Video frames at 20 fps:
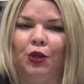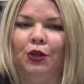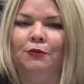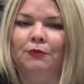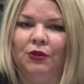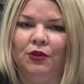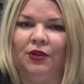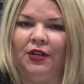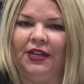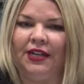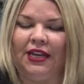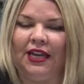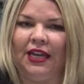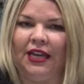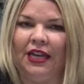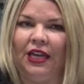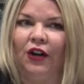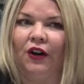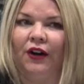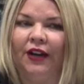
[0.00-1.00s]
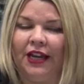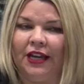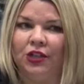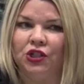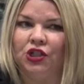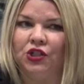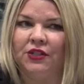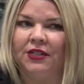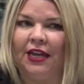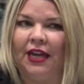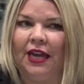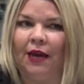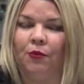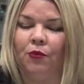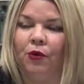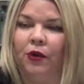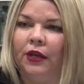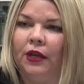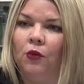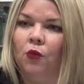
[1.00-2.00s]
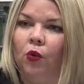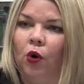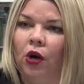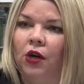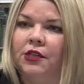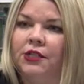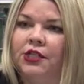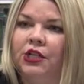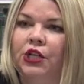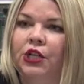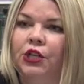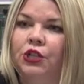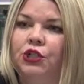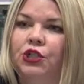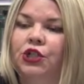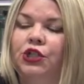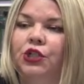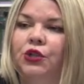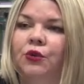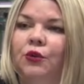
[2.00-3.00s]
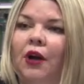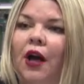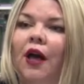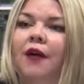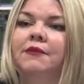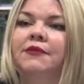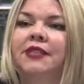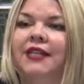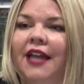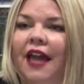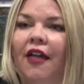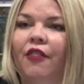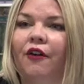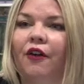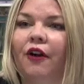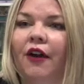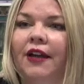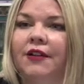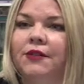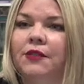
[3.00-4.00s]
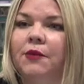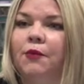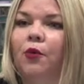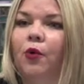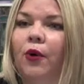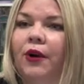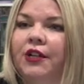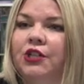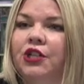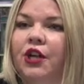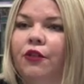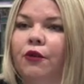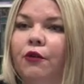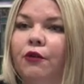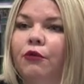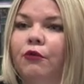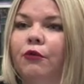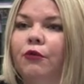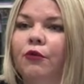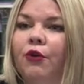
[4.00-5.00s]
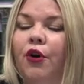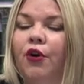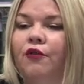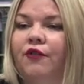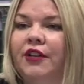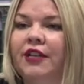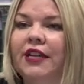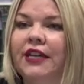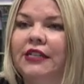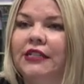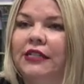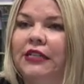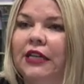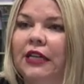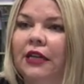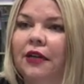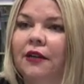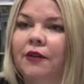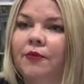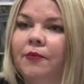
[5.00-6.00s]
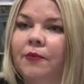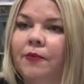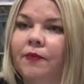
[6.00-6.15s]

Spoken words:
community here in Angels Camp really worked to come together and support each other through COVID-19?